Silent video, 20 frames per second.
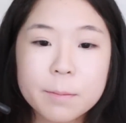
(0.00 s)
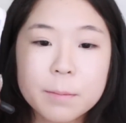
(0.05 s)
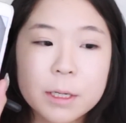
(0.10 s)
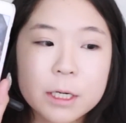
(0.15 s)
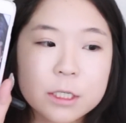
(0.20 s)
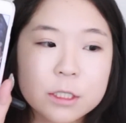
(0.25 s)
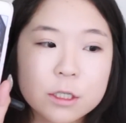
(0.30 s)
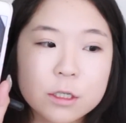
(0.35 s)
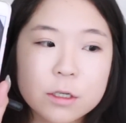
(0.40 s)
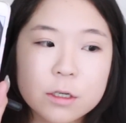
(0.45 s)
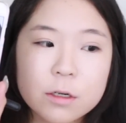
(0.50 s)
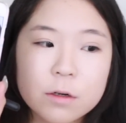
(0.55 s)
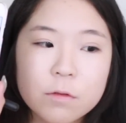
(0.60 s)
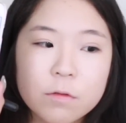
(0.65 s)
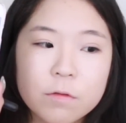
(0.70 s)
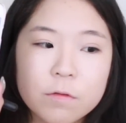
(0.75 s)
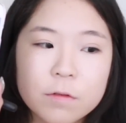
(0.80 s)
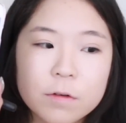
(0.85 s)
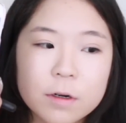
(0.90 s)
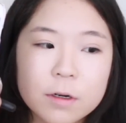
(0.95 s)
picture
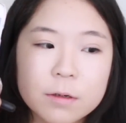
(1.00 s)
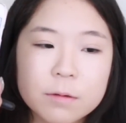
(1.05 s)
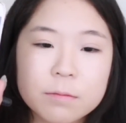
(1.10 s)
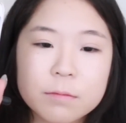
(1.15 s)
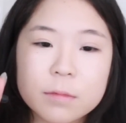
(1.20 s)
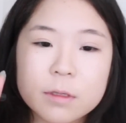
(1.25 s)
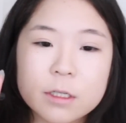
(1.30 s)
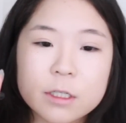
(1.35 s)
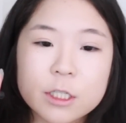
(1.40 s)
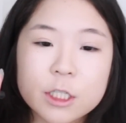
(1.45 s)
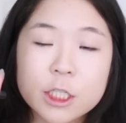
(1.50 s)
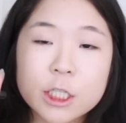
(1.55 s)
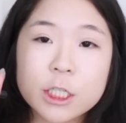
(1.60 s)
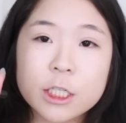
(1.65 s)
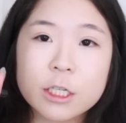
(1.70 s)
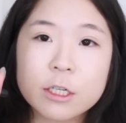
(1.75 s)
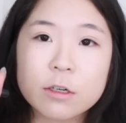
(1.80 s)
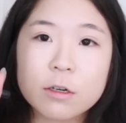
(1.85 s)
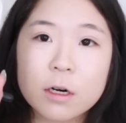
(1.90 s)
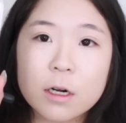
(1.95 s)
from the
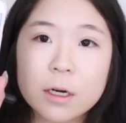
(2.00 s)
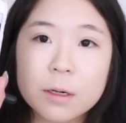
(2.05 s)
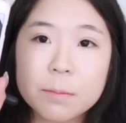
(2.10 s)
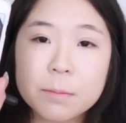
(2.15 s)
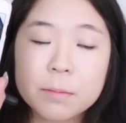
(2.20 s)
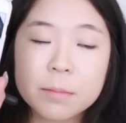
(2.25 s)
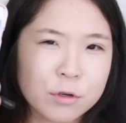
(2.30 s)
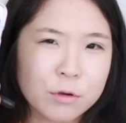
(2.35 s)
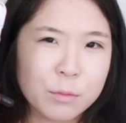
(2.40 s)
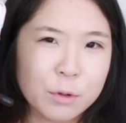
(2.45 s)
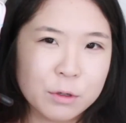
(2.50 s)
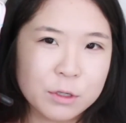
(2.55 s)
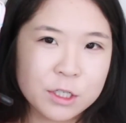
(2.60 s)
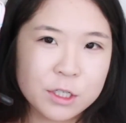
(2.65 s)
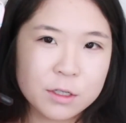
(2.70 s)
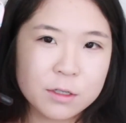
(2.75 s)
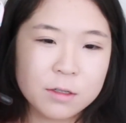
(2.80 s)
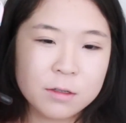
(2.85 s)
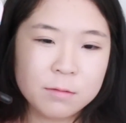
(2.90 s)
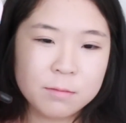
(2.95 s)
Cheer Up
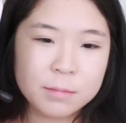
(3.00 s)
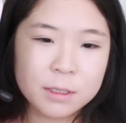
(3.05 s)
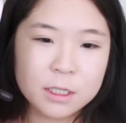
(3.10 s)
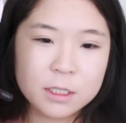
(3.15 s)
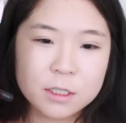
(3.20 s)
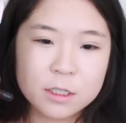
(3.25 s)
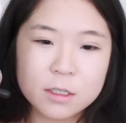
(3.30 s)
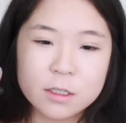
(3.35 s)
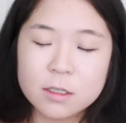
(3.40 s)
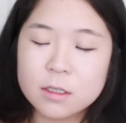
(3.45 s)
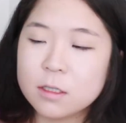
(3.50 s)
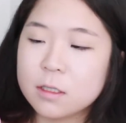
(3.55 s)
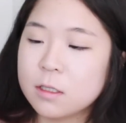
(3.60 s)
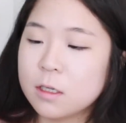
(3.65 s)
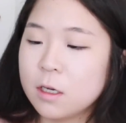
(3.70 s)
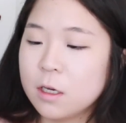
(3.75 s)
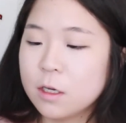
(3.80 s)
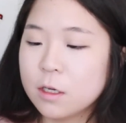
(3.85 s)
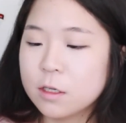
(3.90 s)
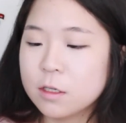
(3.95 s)
promotional pictures.
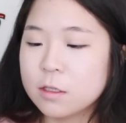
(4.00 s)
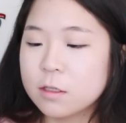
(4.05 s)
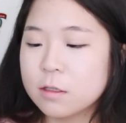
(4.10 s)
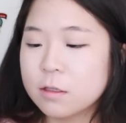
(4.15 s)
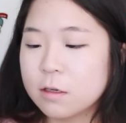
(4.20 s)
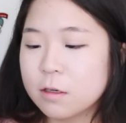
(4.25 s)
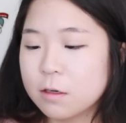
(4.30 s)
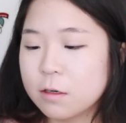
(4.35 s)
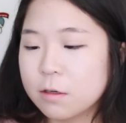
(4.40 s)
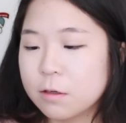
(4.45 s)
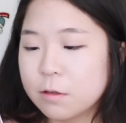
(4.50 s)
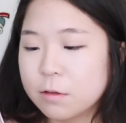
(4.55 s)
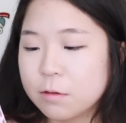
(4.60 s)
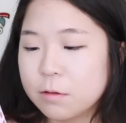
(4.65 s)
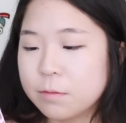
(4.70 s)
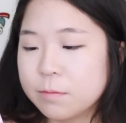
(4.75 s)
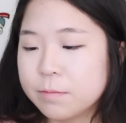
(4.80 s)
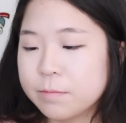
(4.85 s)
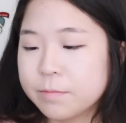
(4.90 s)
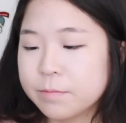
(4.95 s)

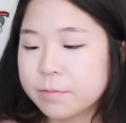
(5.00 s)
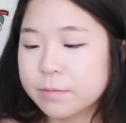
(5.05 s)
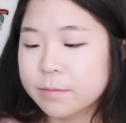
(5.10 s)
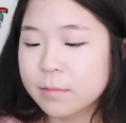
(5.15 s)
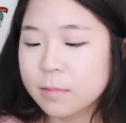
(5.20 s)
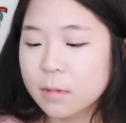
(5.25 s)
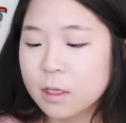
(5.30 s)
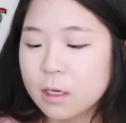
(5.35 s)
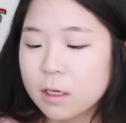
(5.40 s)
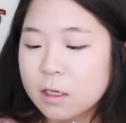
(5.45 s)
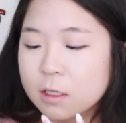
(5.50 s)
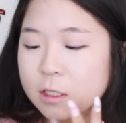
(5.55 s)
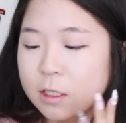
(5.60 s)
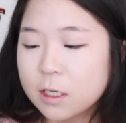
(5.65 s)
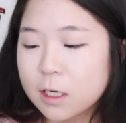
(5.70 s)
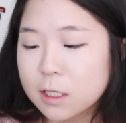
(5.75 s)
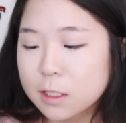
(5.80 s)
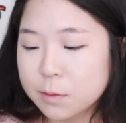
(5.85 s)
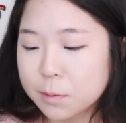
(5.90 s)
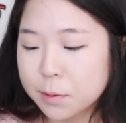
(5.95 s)
So
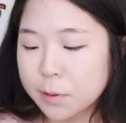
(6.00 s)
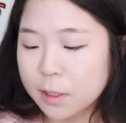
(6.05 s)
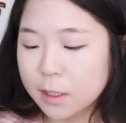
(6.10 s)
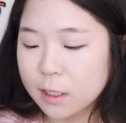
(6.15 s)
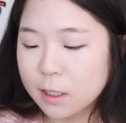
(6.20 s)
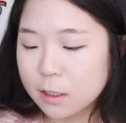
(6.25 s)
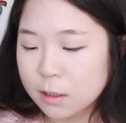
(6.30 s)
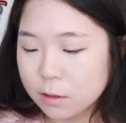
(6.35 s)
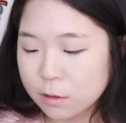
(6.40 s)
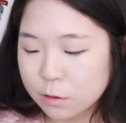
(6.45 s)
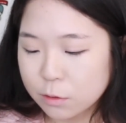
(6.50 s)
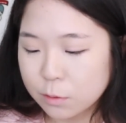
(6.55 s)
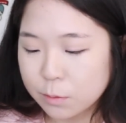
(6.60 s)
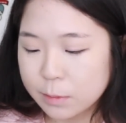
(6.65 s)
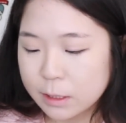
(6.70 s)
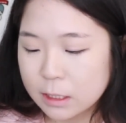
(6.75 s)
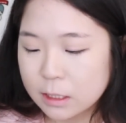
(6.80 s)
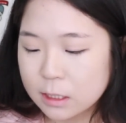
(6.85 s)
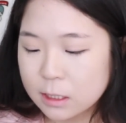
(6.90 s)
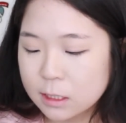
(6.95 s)
she has pretty
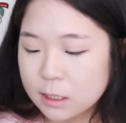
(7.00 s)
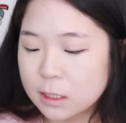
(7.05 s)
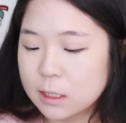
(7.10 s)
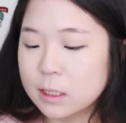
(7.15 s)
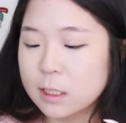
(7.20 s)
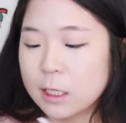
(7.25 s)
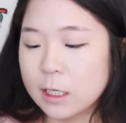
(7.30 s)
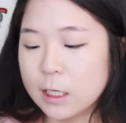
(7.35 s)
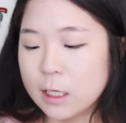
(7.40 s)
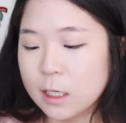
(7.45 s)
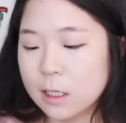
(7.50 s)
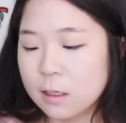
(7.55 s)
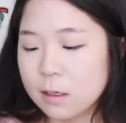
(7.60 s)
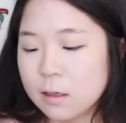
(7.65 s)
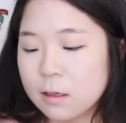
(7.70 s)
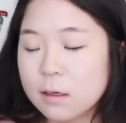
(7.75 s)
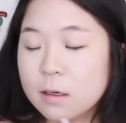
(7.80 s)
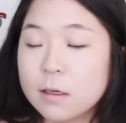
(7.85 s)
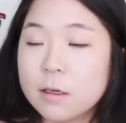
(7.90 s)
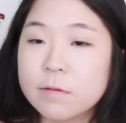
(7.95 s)
luminous skin
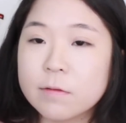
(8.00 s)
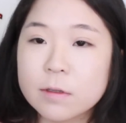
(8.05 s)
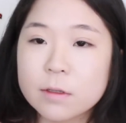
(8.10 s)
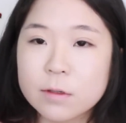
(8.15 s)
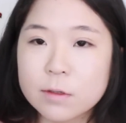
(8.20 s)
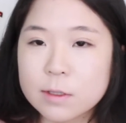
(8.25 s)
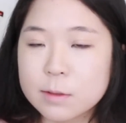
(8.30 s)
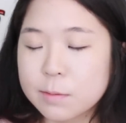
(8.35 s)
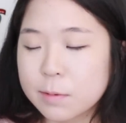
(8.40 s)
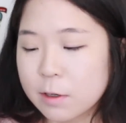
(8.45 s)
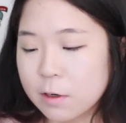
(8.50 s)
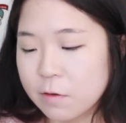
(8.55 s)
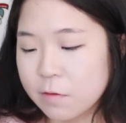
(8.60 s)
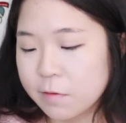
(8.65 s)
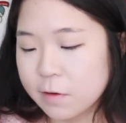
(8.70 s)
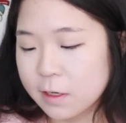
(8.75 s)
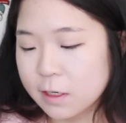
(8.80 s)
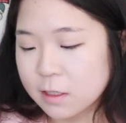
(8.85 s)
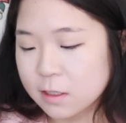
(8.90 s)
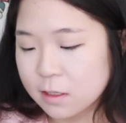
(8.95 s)
even though it's
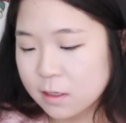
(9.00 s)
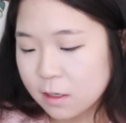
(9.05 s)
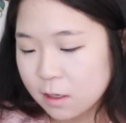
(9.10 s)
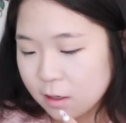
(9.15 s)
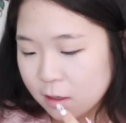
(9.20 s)
perfect.